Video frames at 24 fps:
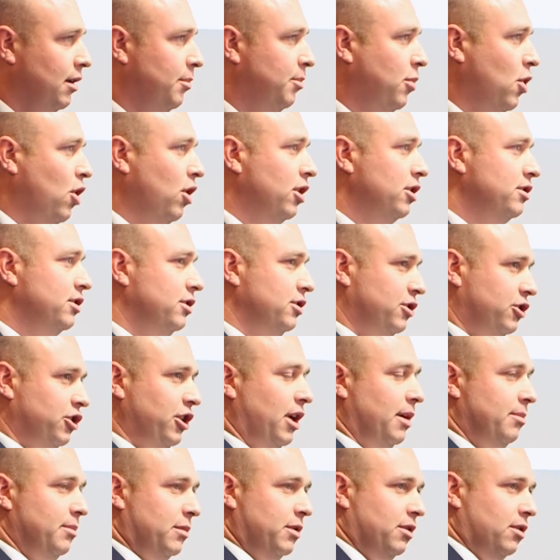
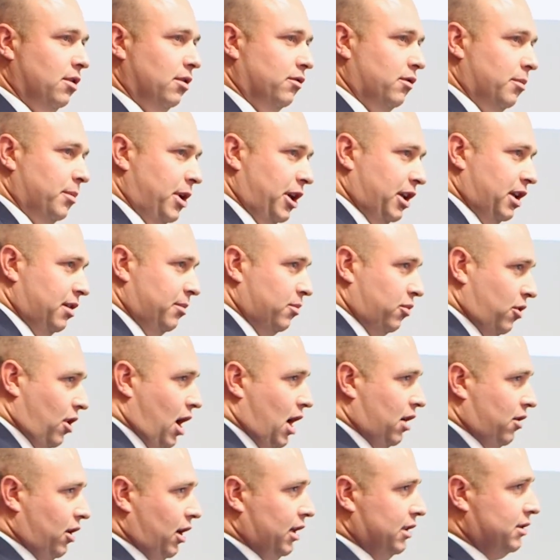partisanship over making
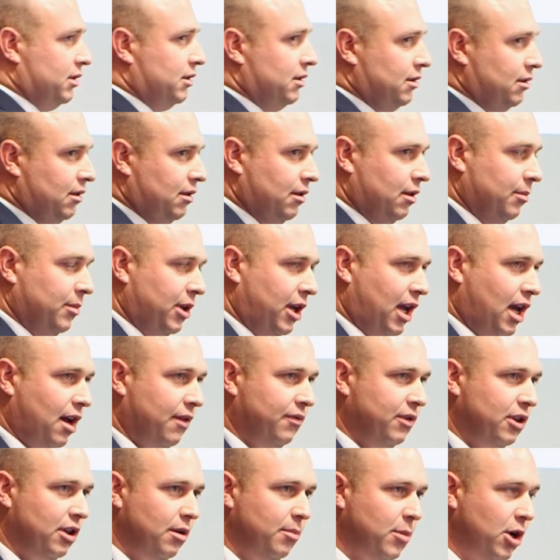progress on
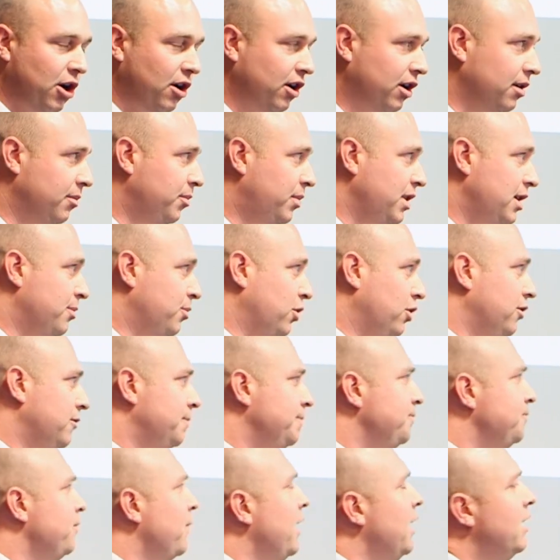behalf of the American people.
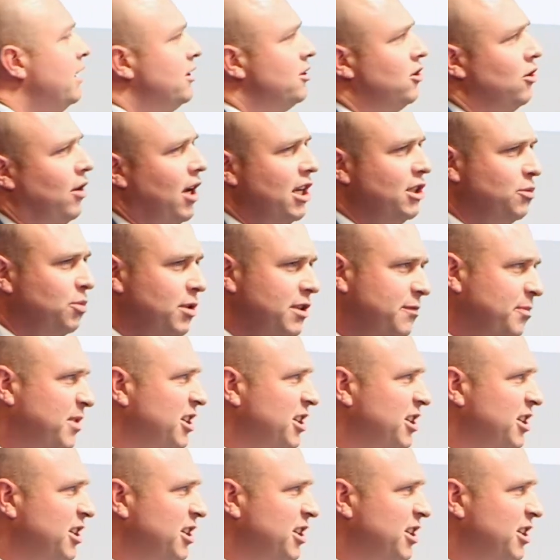So as we've